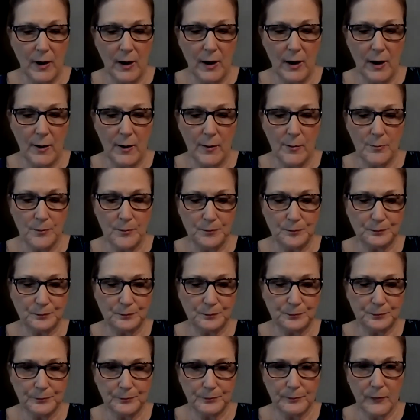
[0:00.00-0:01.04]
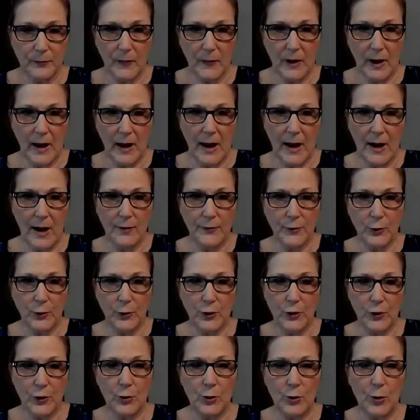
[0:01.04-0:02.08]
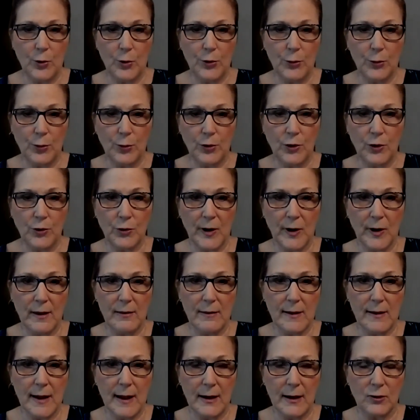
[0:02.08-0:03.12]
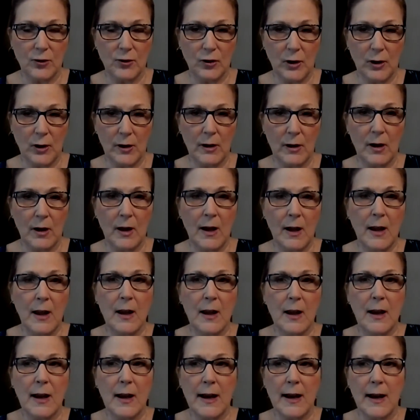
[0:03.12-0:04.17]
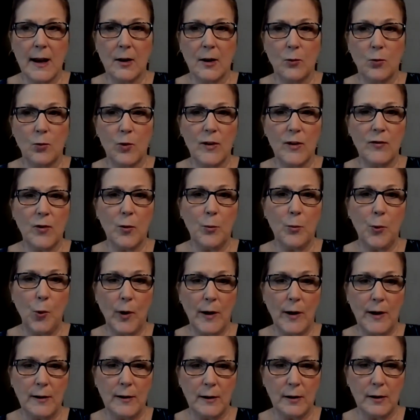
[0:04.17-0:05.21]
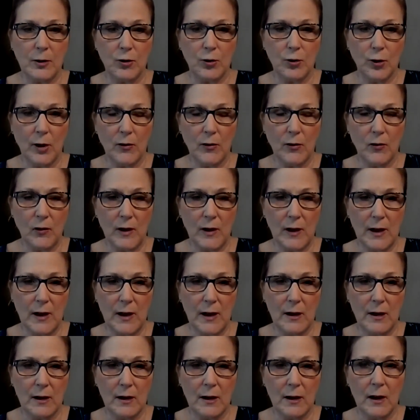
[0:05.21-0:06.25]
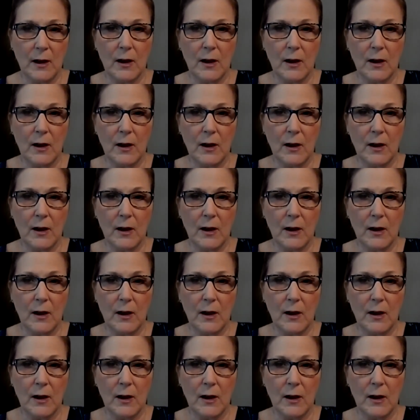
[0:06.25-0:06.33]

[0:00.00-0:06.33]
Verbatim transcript: um, after you go through the transaction and we've appointed a trustee